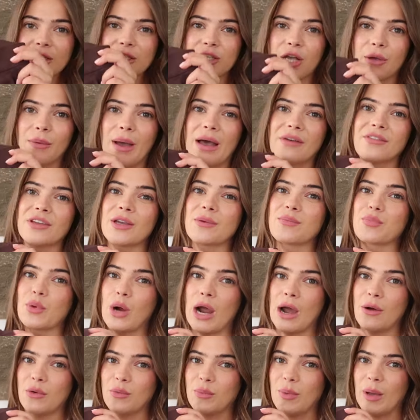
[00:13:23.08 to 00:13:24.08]
So having a
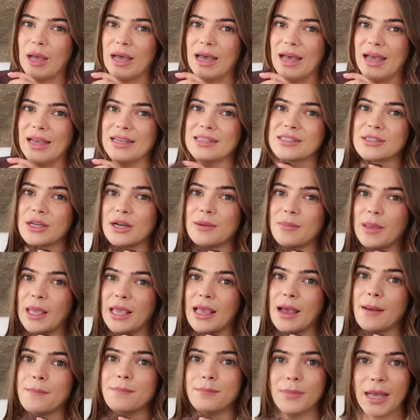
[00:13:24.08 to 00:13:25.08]
brown pair is going to
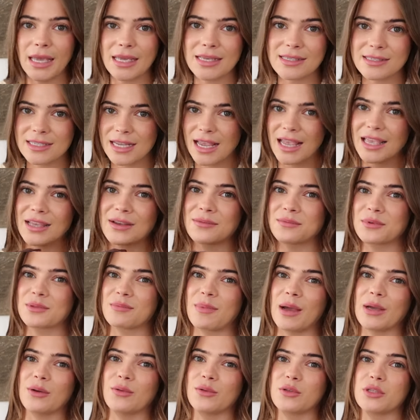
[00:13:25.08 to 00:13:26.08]
be amazing with
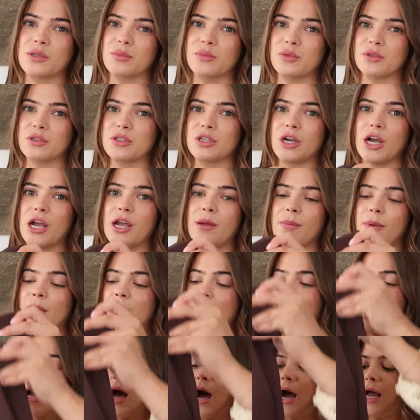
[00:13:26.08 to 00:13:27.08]
my autumn wardrobe.
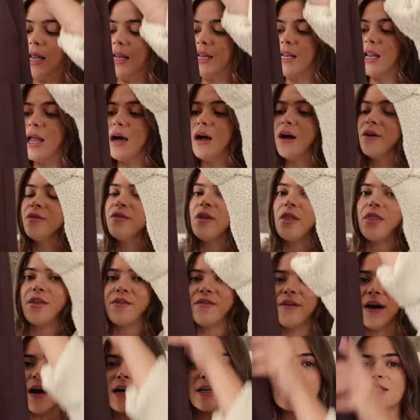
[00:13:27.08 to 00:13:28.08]
I love the
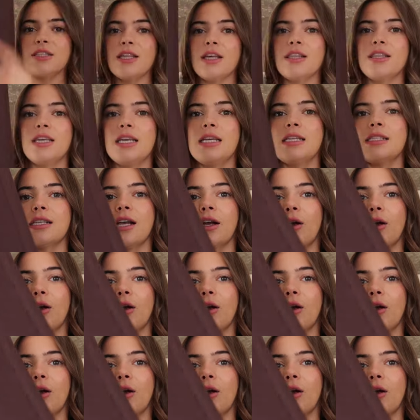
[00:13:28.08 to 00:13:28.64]
fact that these